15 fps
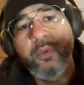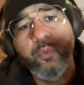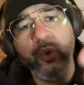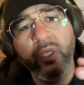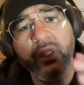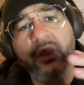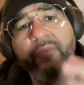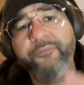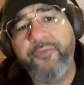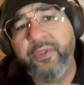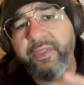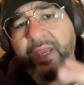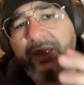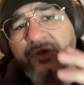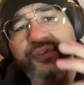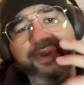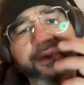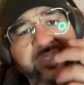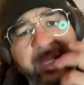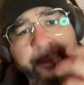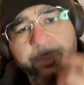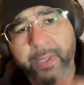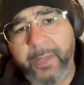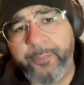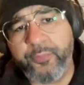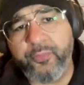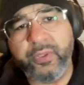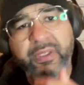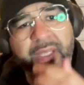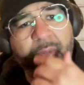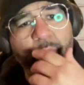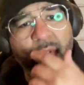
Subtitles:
We're looking for that peppery that